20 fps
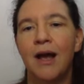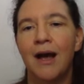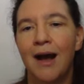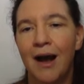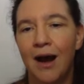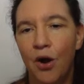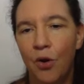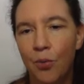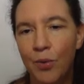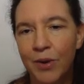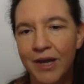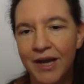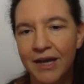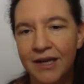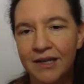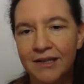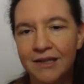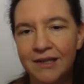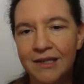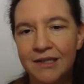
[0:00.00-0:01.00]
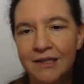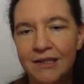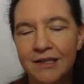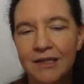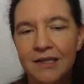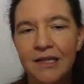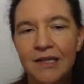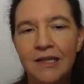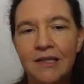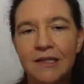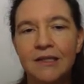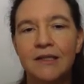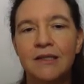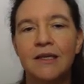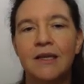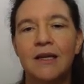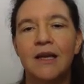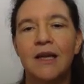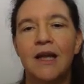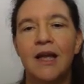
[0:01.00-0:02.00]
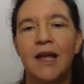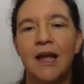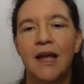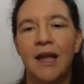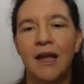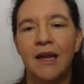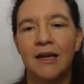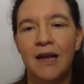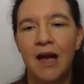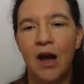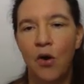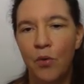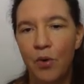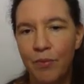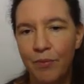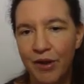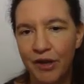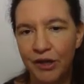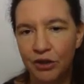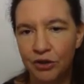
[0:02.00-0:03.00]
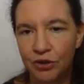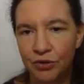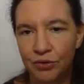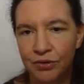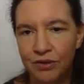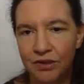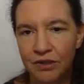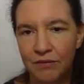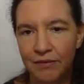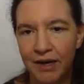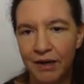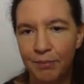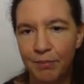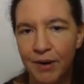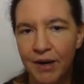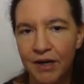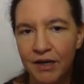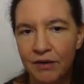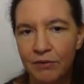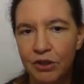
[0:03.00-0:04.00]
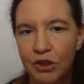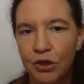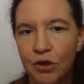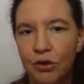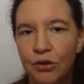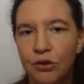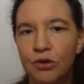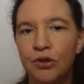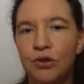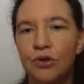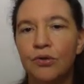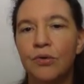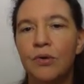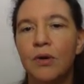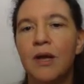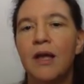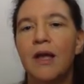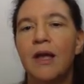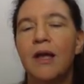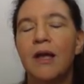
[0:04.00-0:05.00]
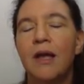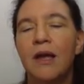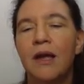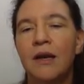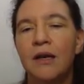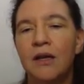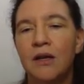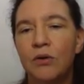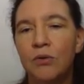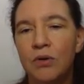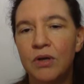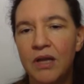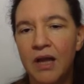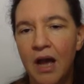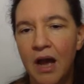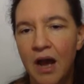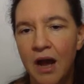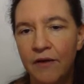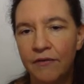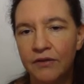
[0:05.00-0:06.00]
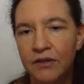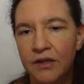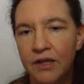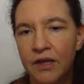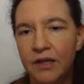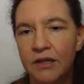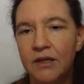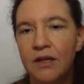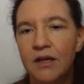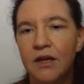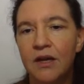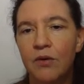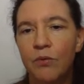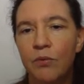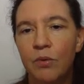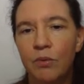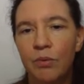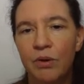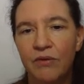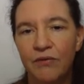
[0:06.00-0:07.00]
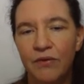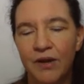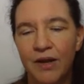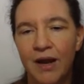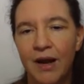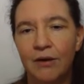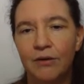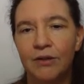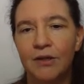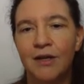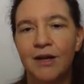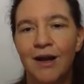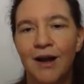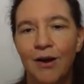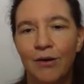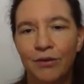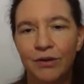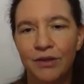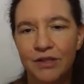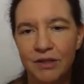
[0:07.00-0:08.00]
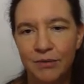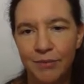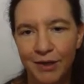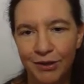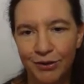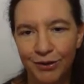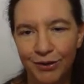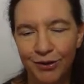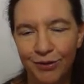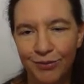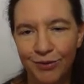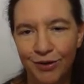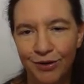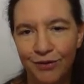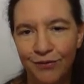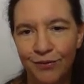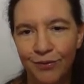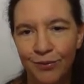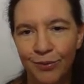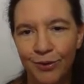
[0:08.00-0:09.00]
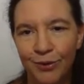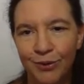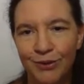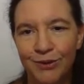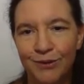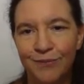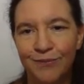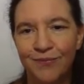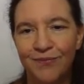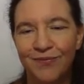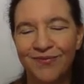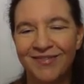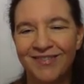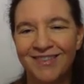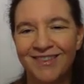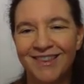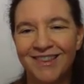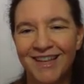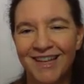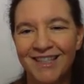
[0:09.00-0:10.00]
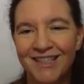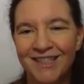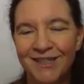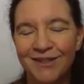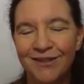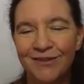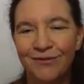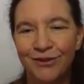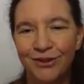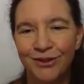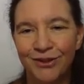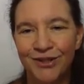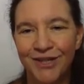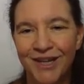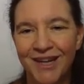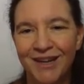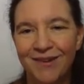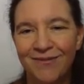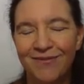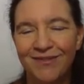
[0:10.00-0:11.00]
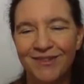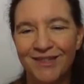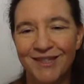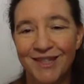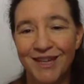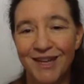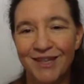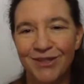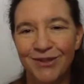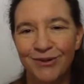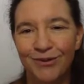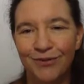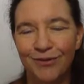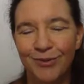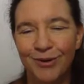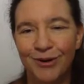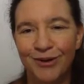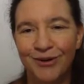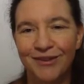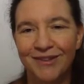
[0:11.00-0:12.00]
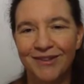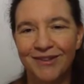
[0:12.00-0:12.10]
how we're getting these keys and how we're making sure it's the right party we're talking to. And only after that will we figure out how the symmetric cryptography works. That's it for today. Stay tuned for more.